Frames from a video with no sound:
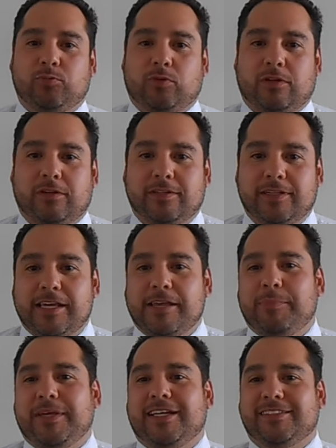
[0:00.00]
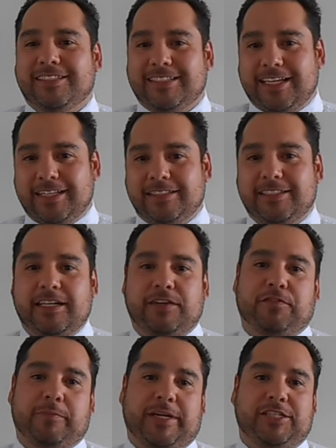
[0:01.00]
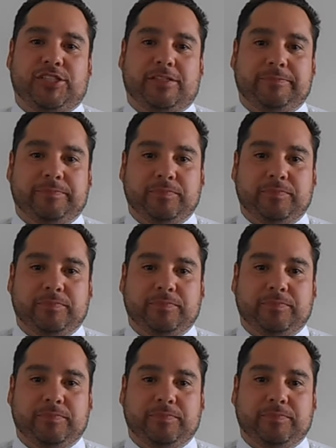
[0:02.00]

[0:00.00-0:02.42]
world because it's instant information.